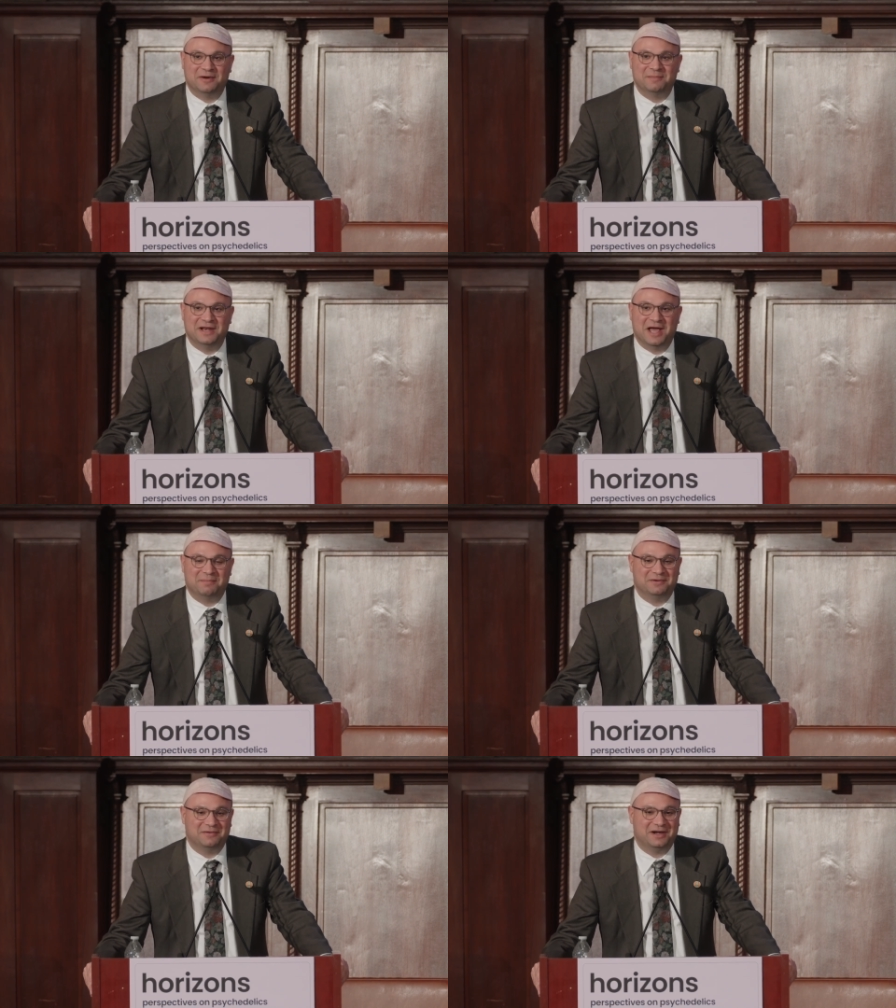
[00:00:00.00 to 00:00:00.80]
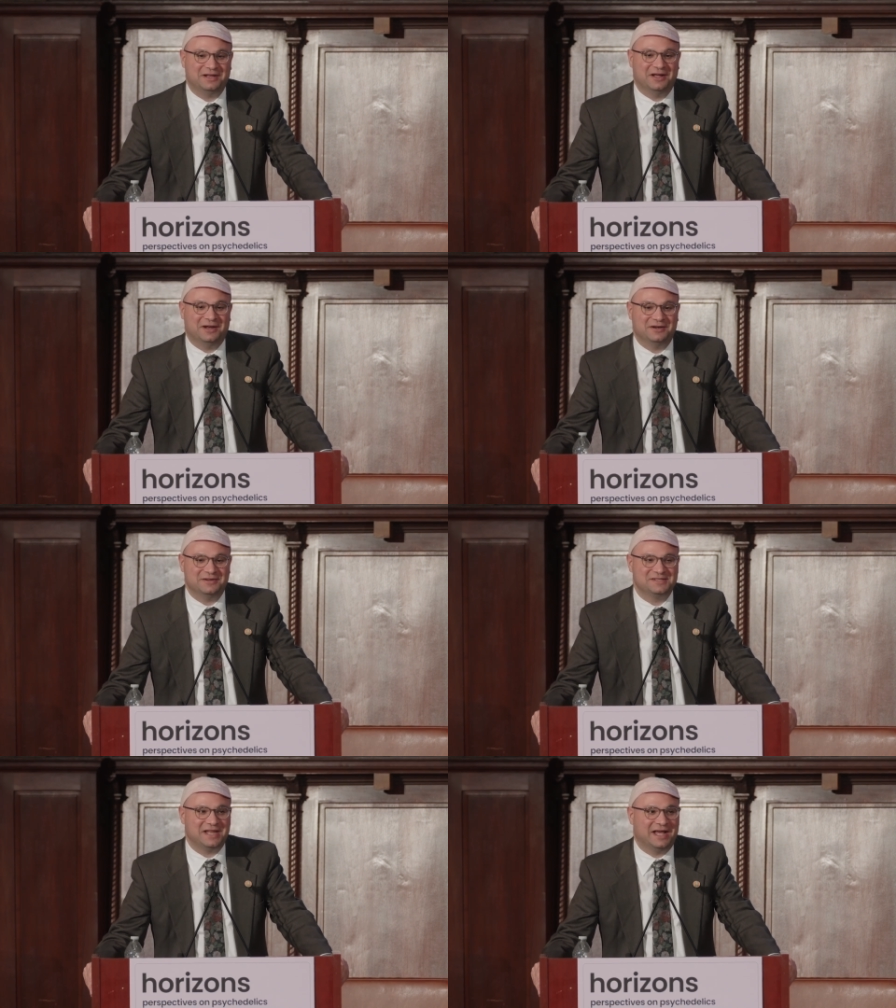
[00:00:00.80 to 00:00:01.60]
or may not be ready to
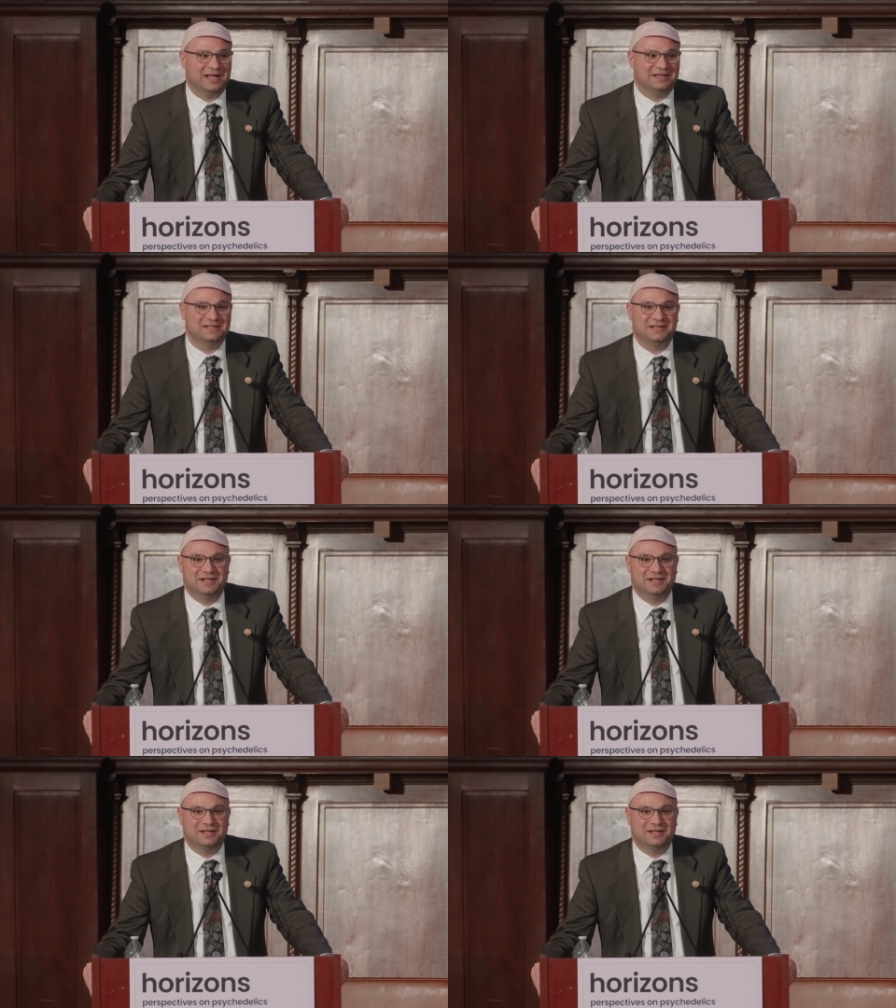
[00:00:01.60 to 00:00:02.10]
understand,